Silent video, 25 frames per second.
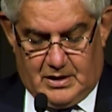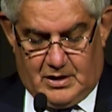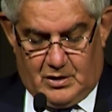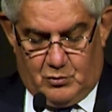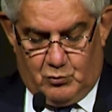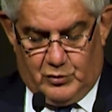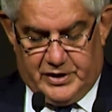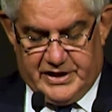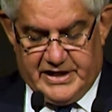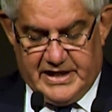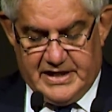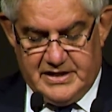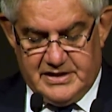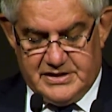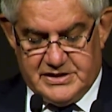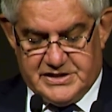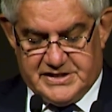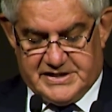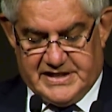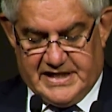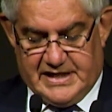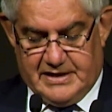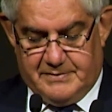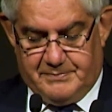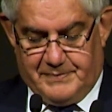We need
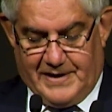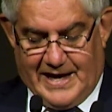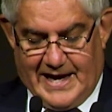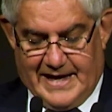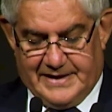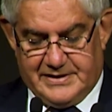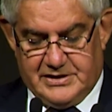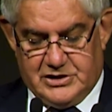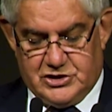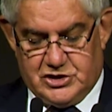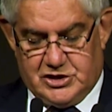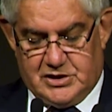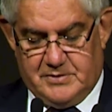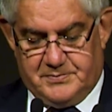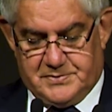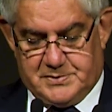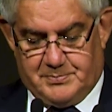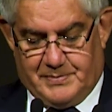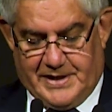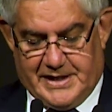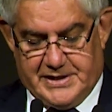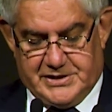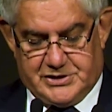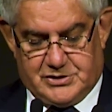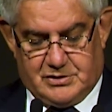instead partnerships
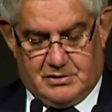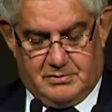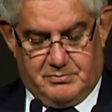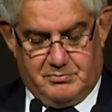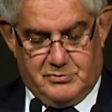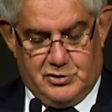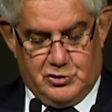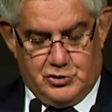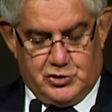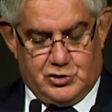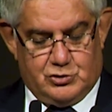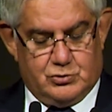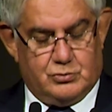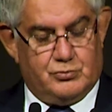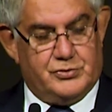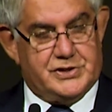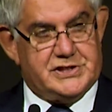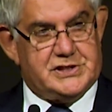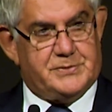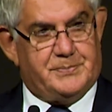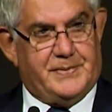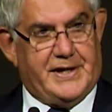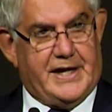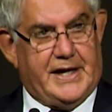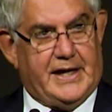based on mutual
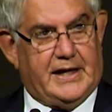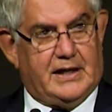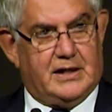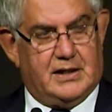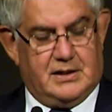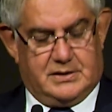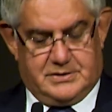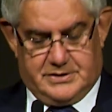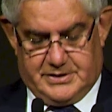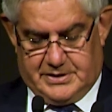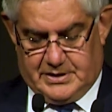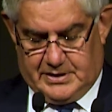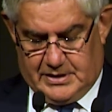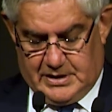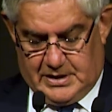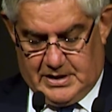respect,